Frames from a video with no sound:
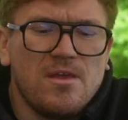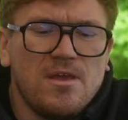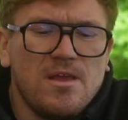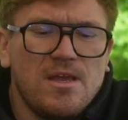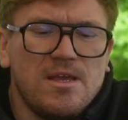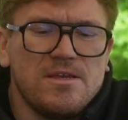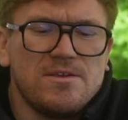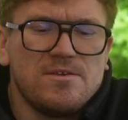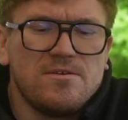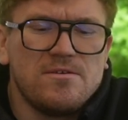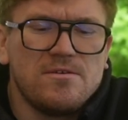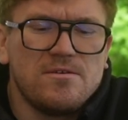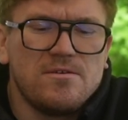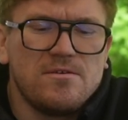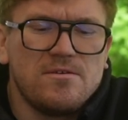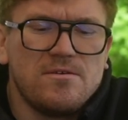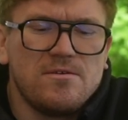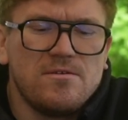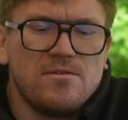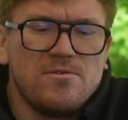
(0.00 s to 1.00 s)
is
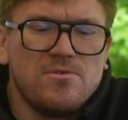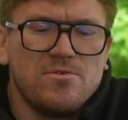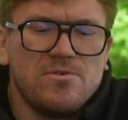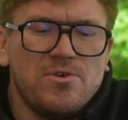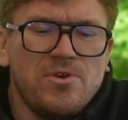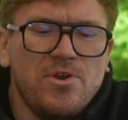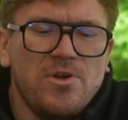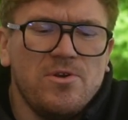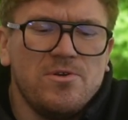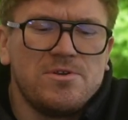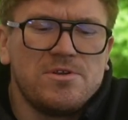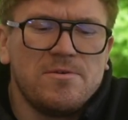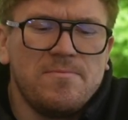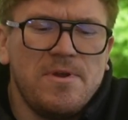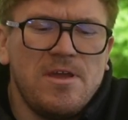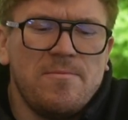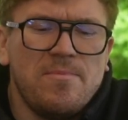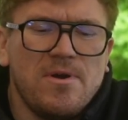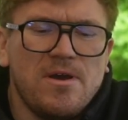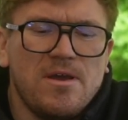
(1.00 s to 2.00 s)
not new to
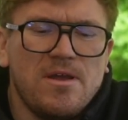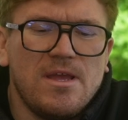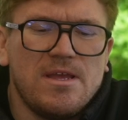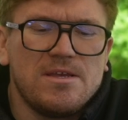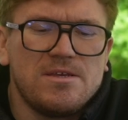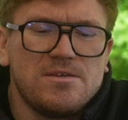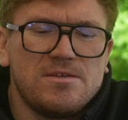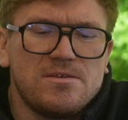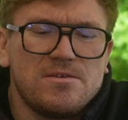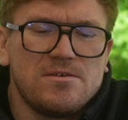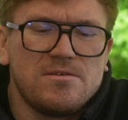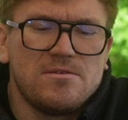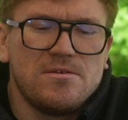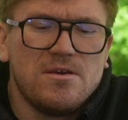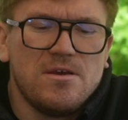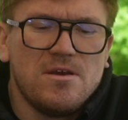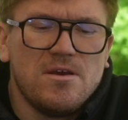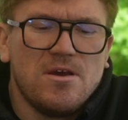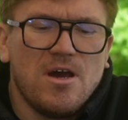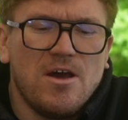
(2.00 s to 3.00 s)
me, but
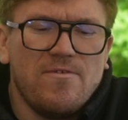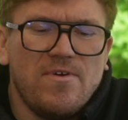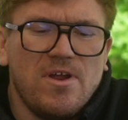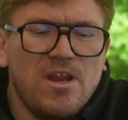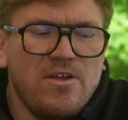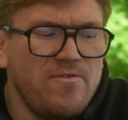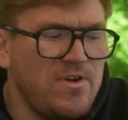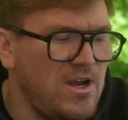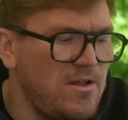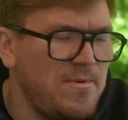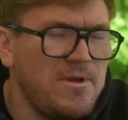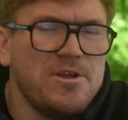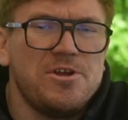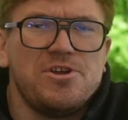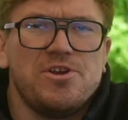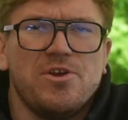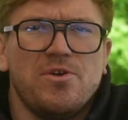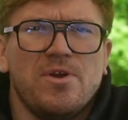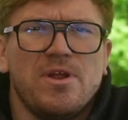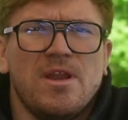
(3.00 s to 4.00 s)
I've only really been
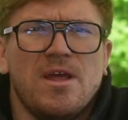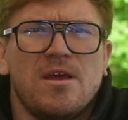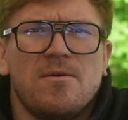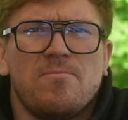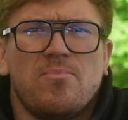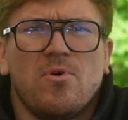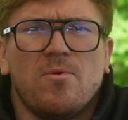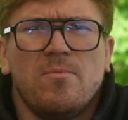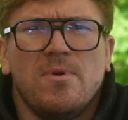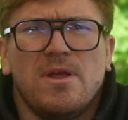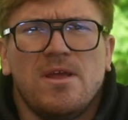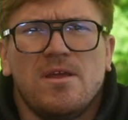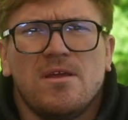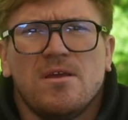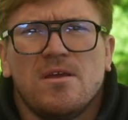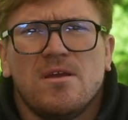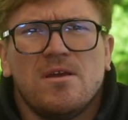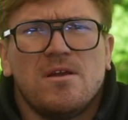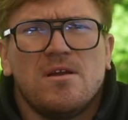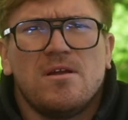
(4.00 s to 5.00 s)
shooting it probably
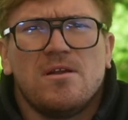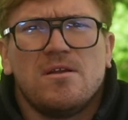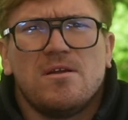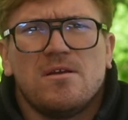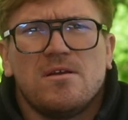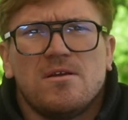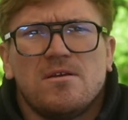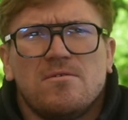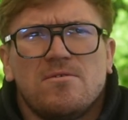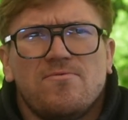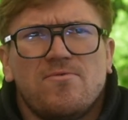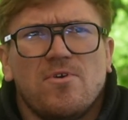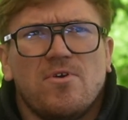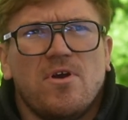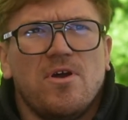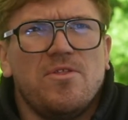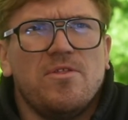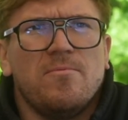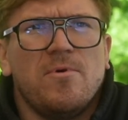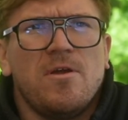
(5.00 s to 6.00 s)

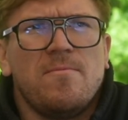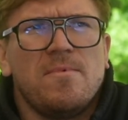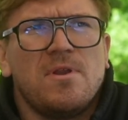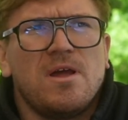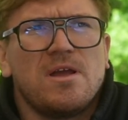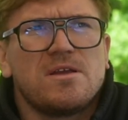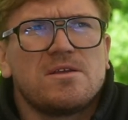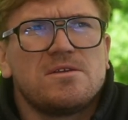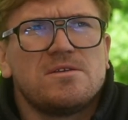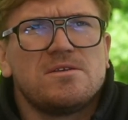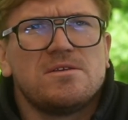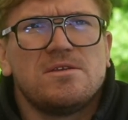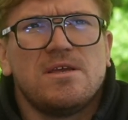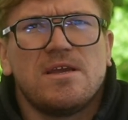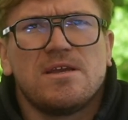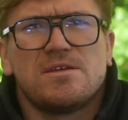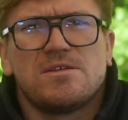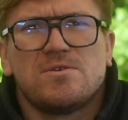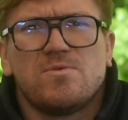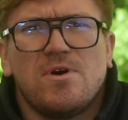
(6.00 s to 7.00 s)
at the moment like
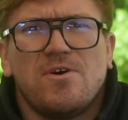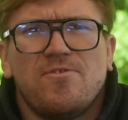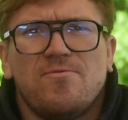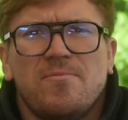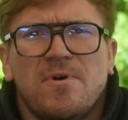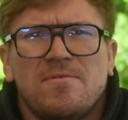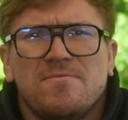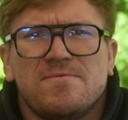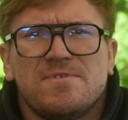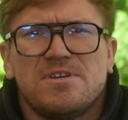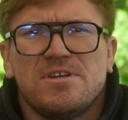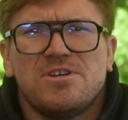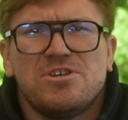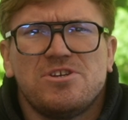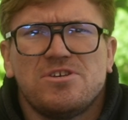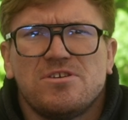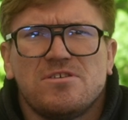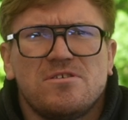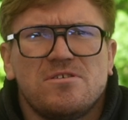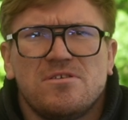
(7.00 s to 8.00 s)
6-12 months
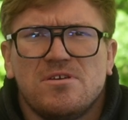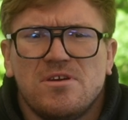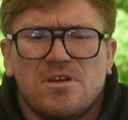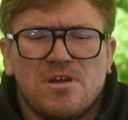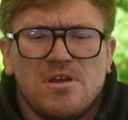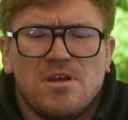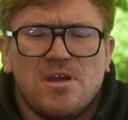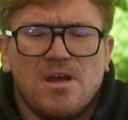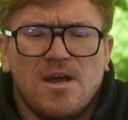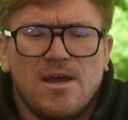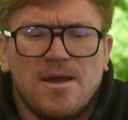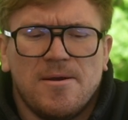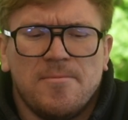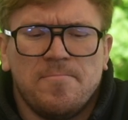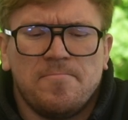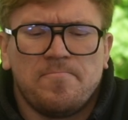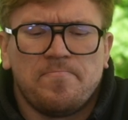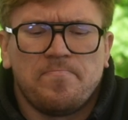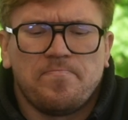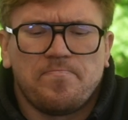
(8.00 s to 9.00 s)
ish.
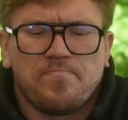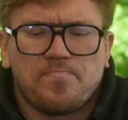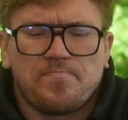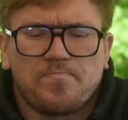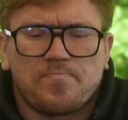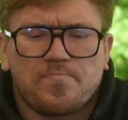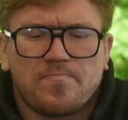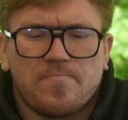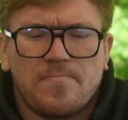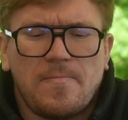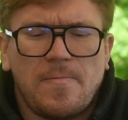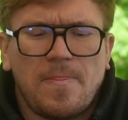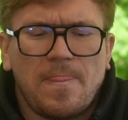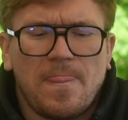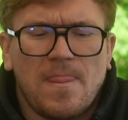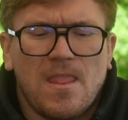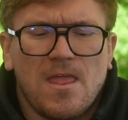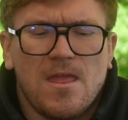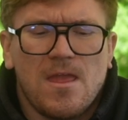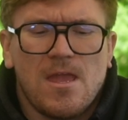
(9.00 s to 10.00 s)

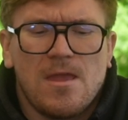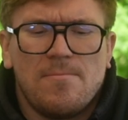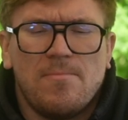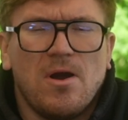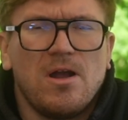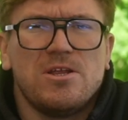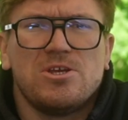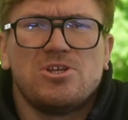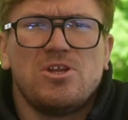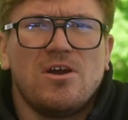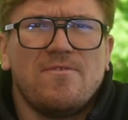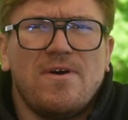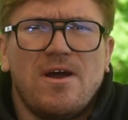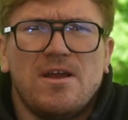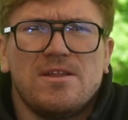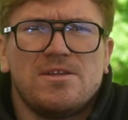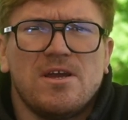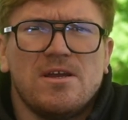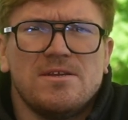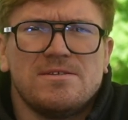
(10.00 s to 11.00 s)
But I just love how
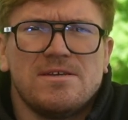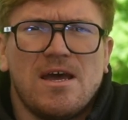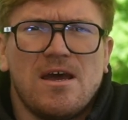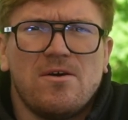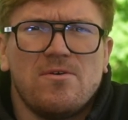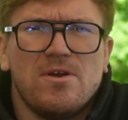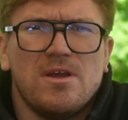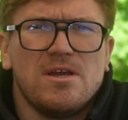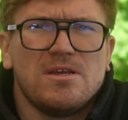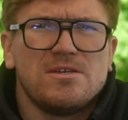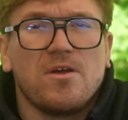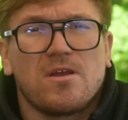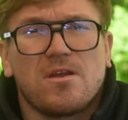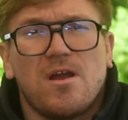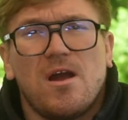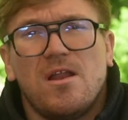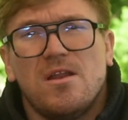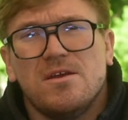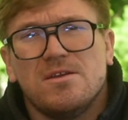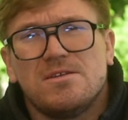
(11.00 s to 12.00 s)
it turns out. The
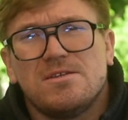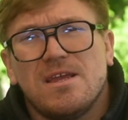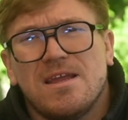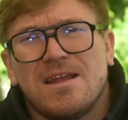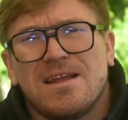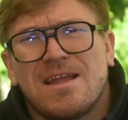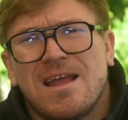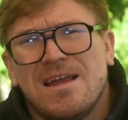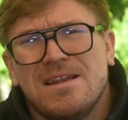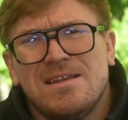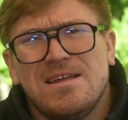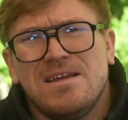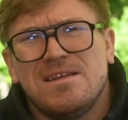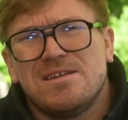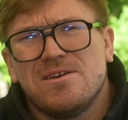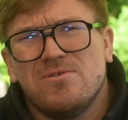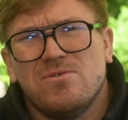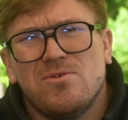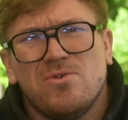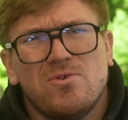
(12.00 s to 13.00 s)
colors in
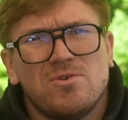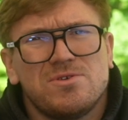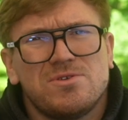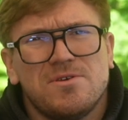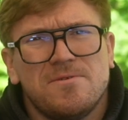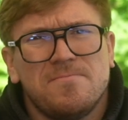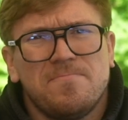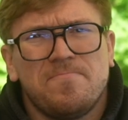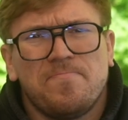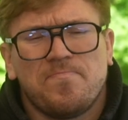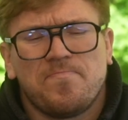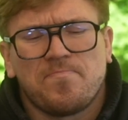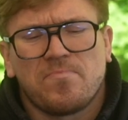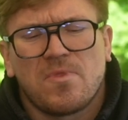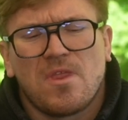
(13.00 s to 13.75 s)
Candido are awesome.